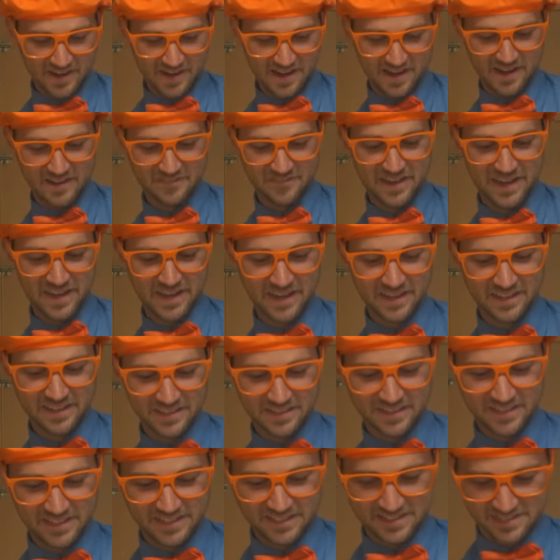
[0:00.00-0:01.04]
I'm
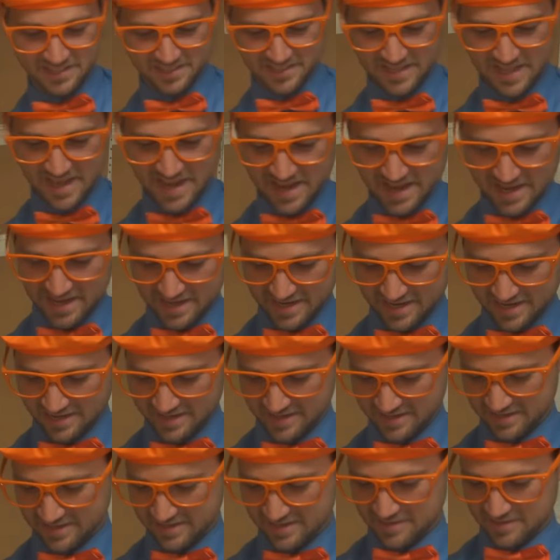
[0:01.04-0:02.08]
handling a snake.
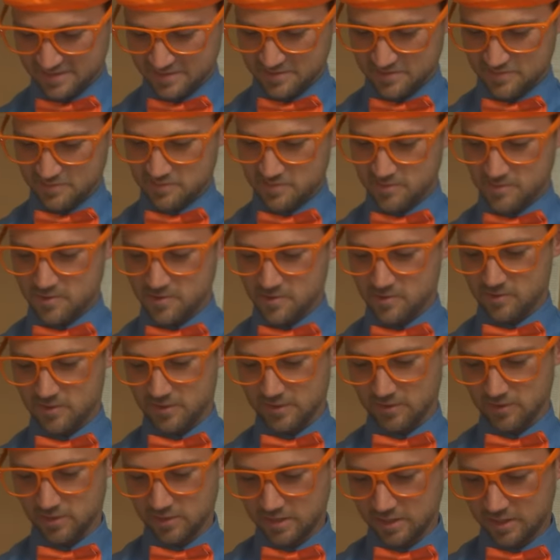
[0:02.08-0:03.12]
Whoa,
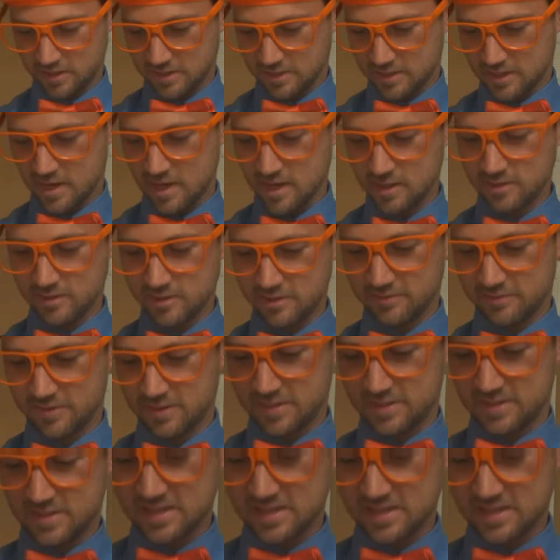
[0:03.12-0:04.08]
and look at the color of this